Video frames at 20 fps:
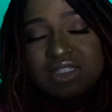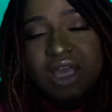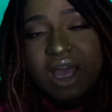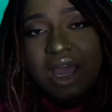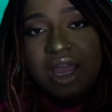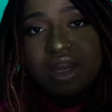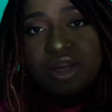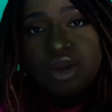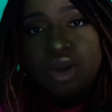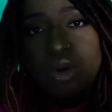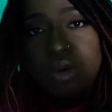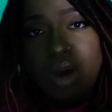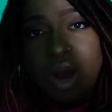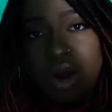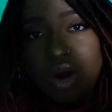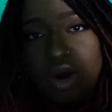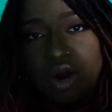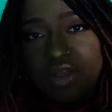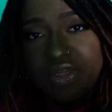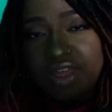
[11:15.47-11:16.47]
I know
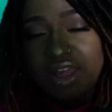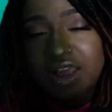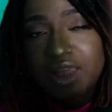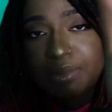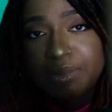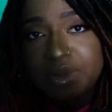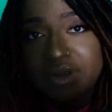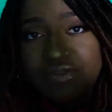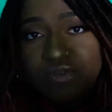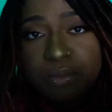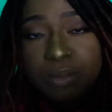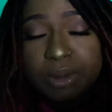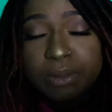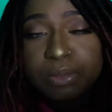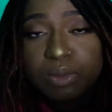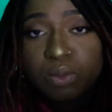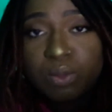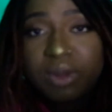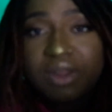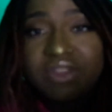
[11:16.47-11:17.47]
how hard that can be for
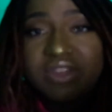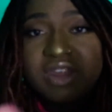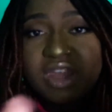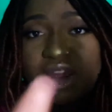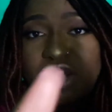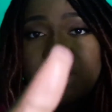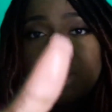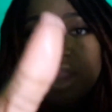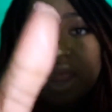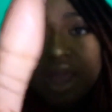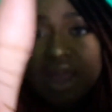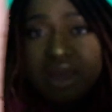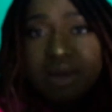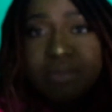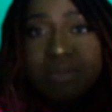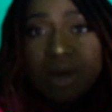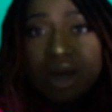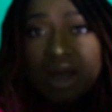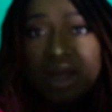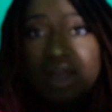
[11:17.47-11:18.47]
people with hair
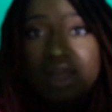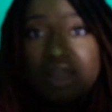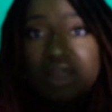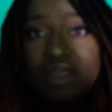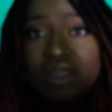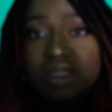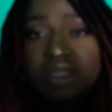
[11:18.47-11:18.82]
like mine.